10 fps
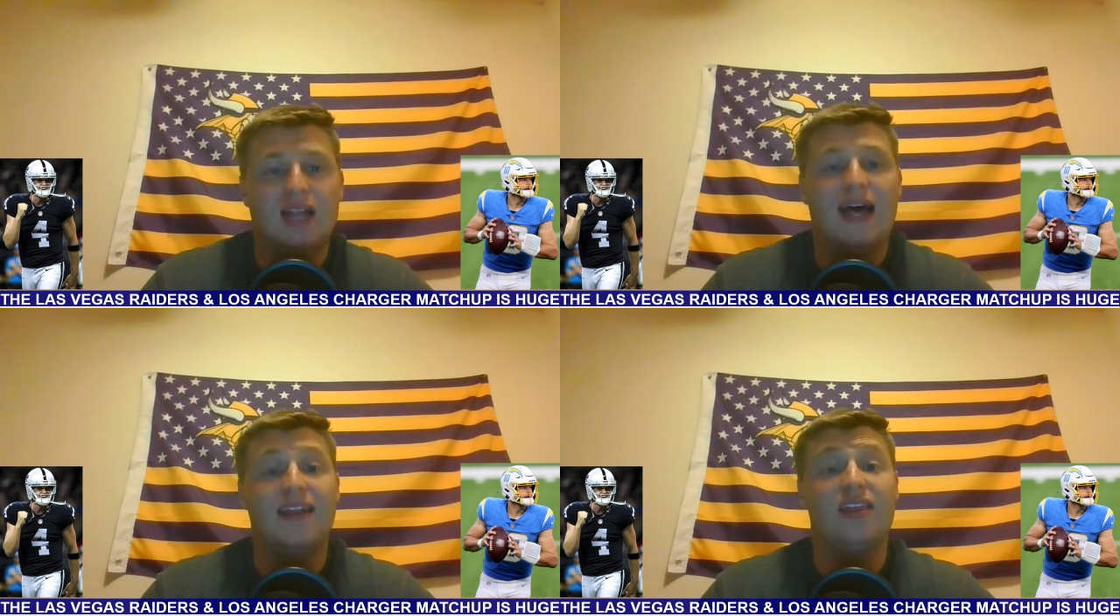a
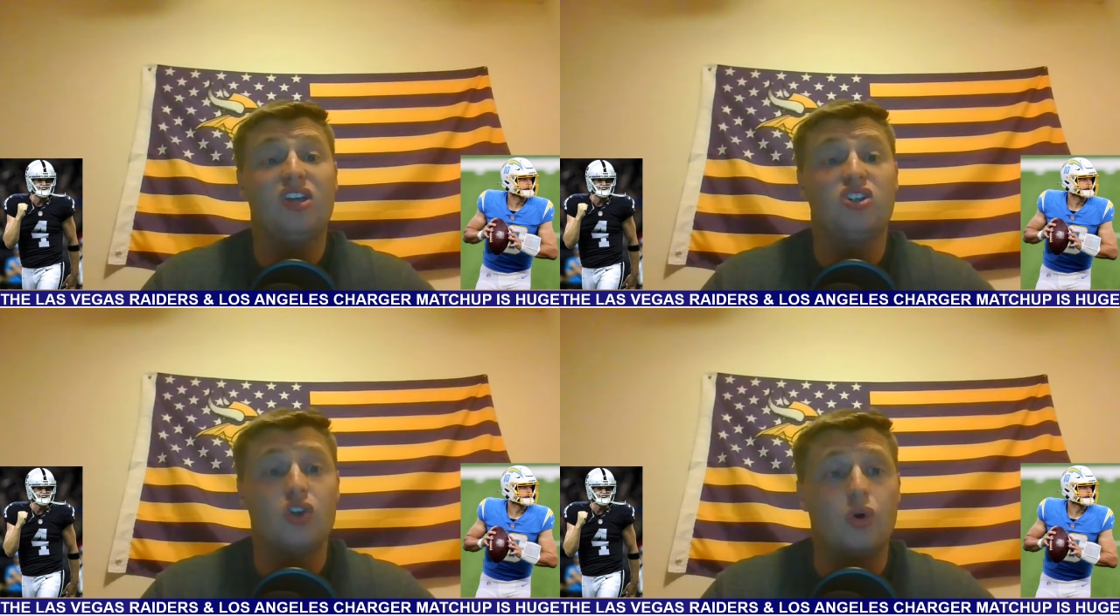lot of
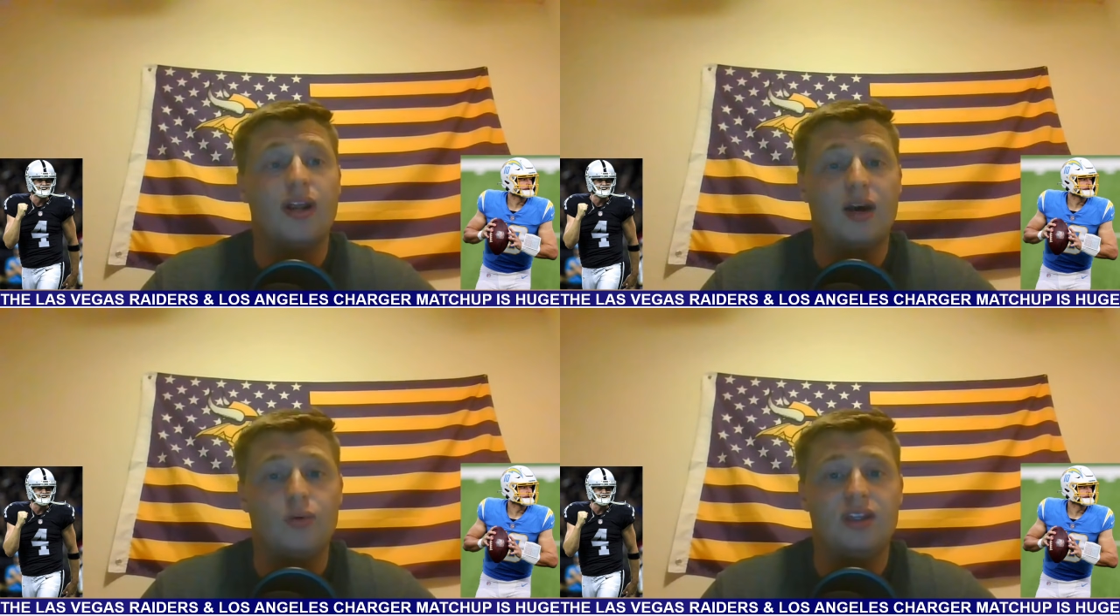things
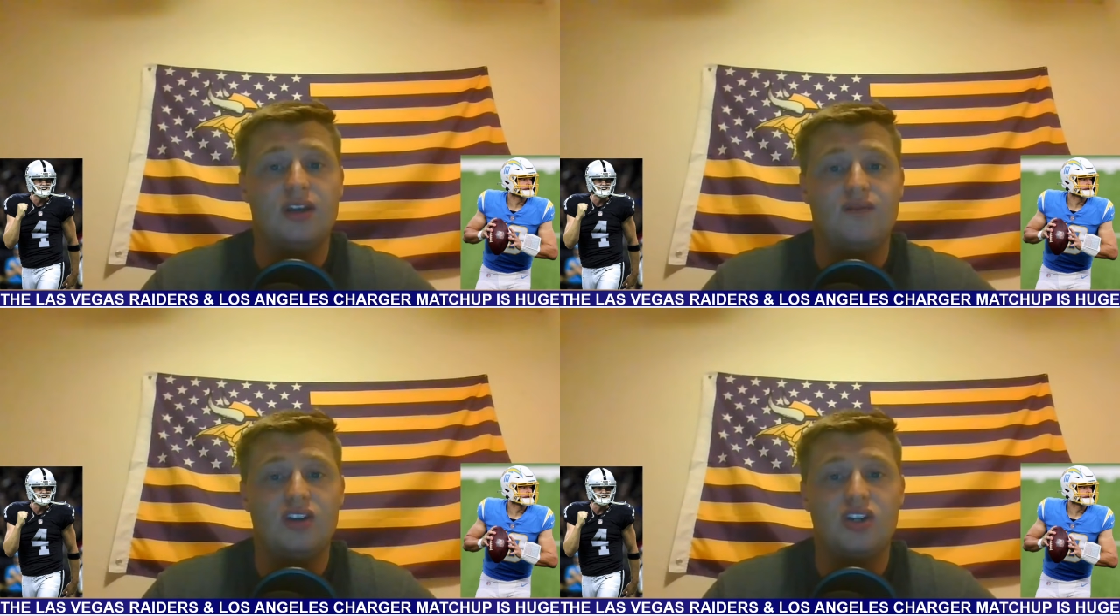sorted out with
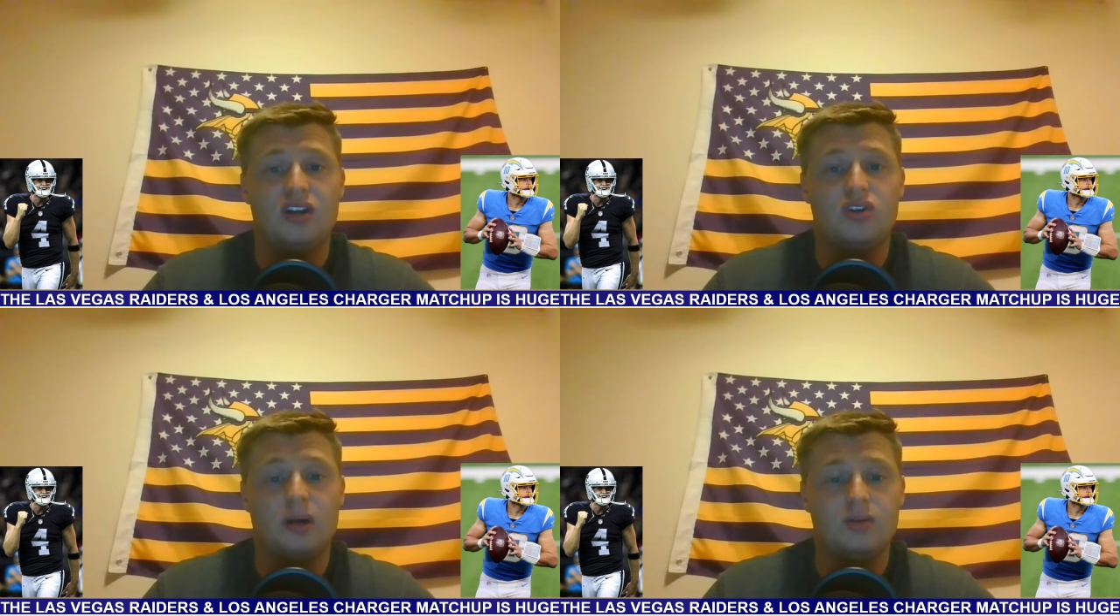the division
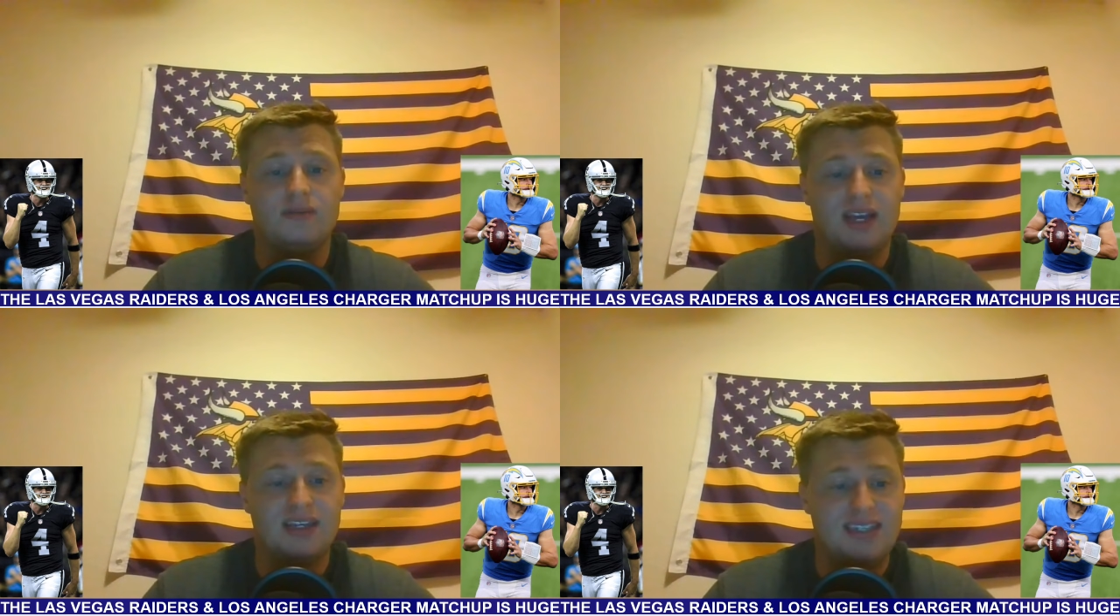in terms
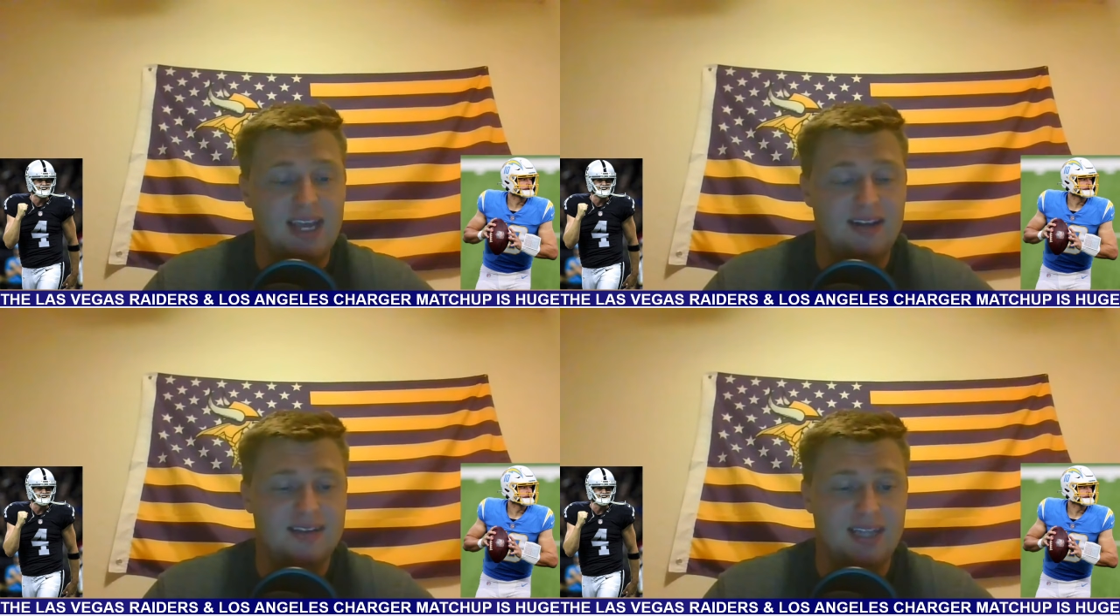of like
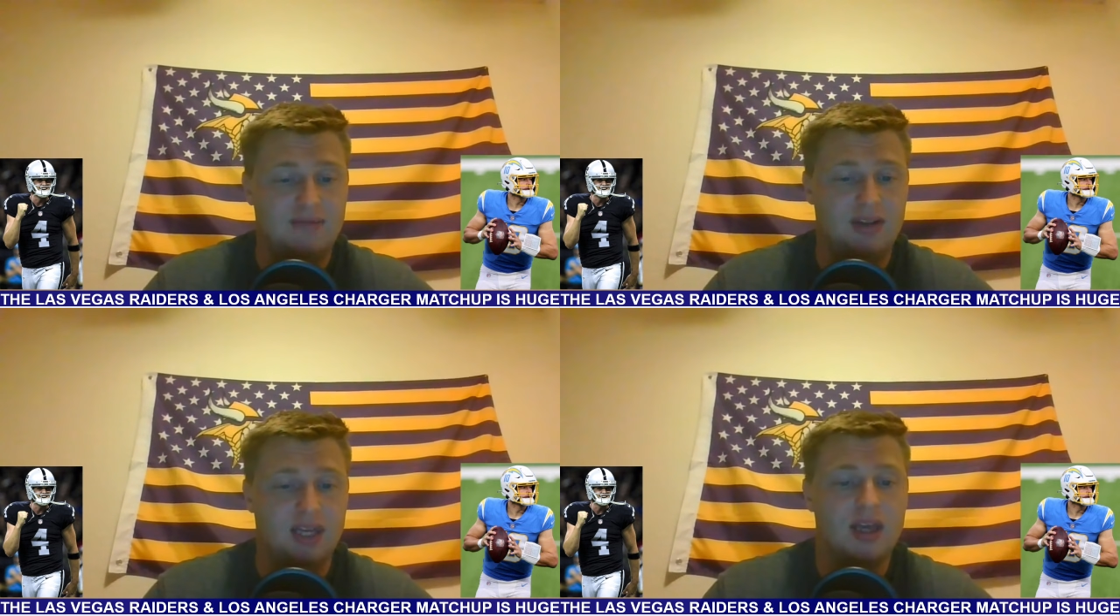standings and
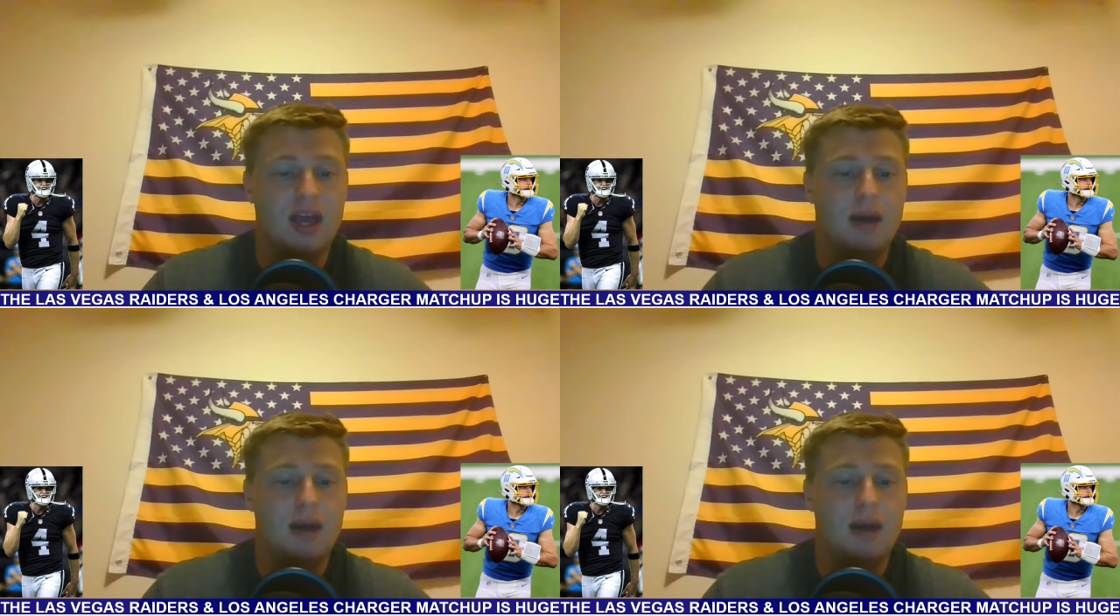everything.